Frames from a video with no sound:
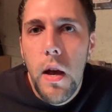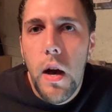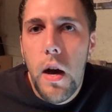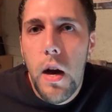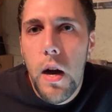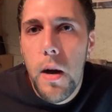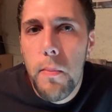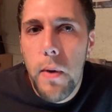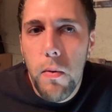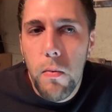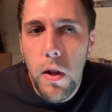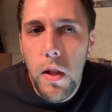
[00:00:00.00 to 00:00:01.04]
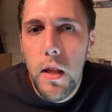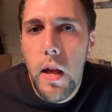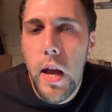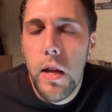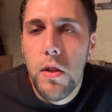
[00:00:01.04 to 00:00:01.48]
I really
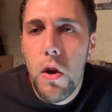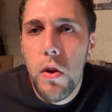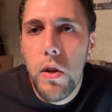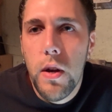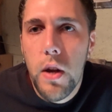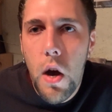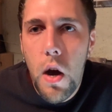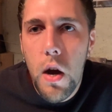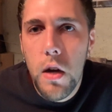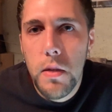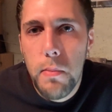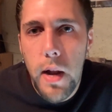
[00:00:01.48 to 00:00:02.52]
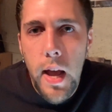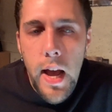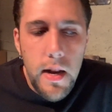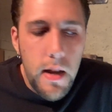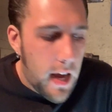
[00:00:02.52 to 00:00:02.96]
liked all your cars, but
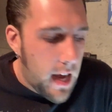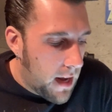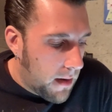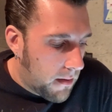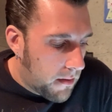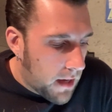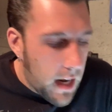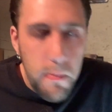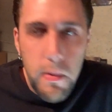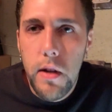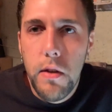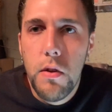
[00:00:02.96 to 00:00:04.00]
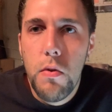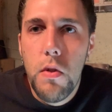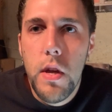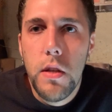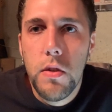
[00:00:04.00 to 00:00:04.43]
I said I'm gonna do
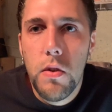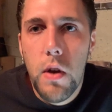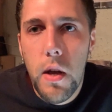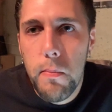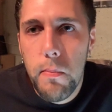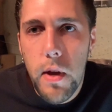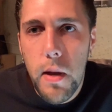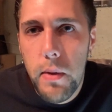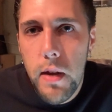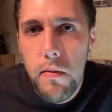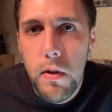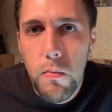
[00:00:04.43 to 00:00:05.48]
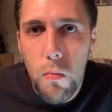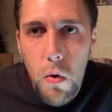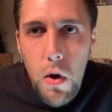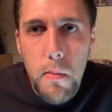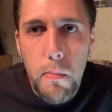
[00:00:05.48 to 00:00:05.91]
this, so I'm giving
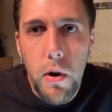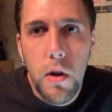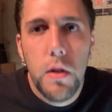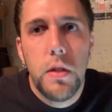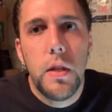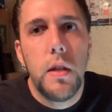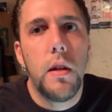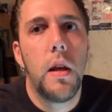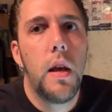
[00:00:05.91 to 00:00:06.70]
one person.